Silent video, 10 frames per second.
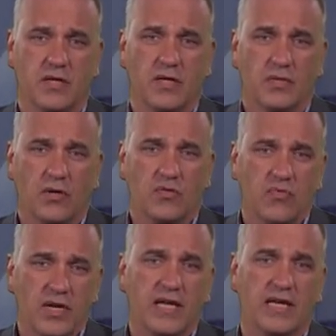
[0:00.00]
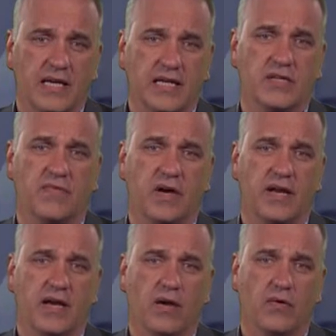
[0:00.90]
So I was really keen to find
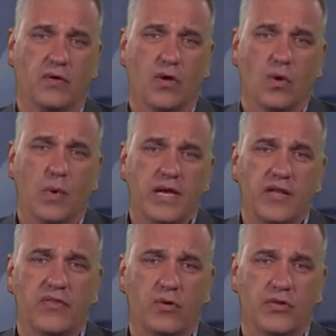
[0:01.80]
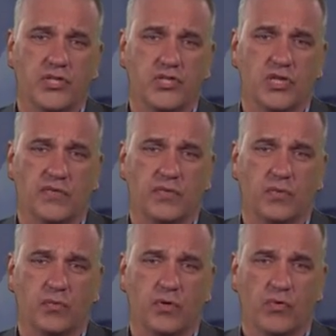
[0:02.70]
out when he thought this shift
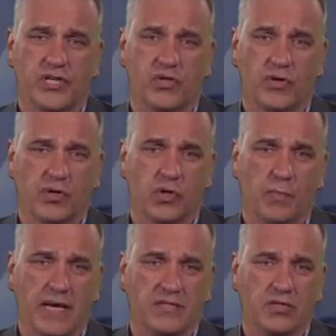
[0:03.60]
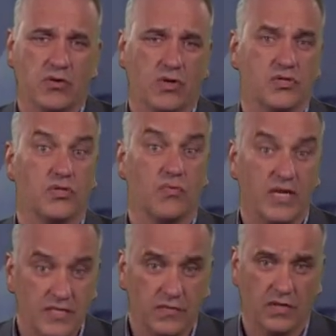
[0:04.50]
would reach critical mass across the
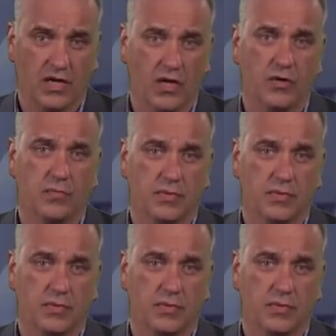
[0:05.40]
rest of the globe.